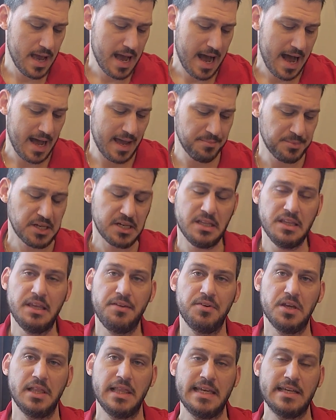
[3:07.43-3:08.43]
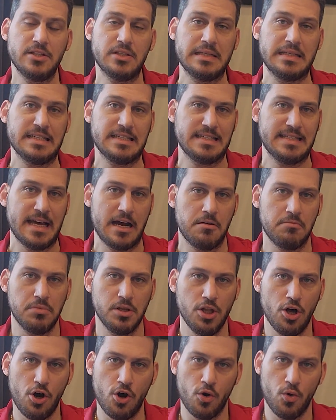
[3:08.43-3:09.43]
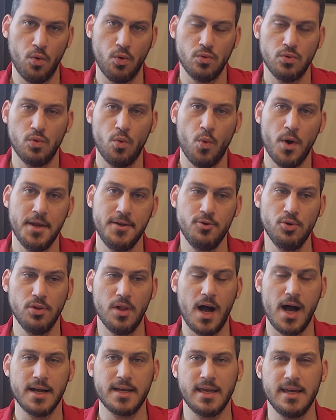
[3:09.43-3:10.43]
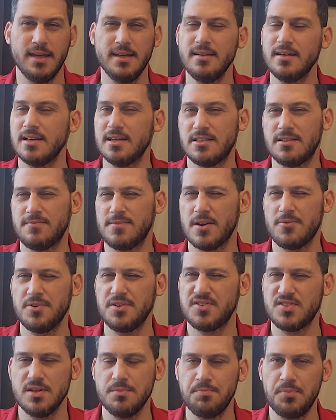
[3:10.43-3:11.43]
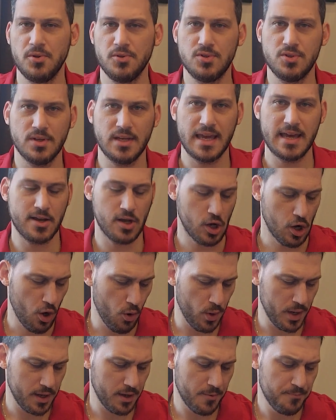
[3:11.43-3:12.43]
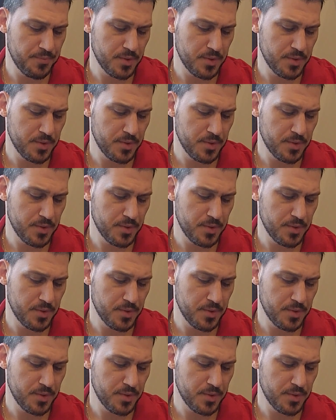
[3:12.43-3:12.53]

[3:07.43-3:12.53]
I'm going to leave a link to this down below. When you log in, it's very simple to get going.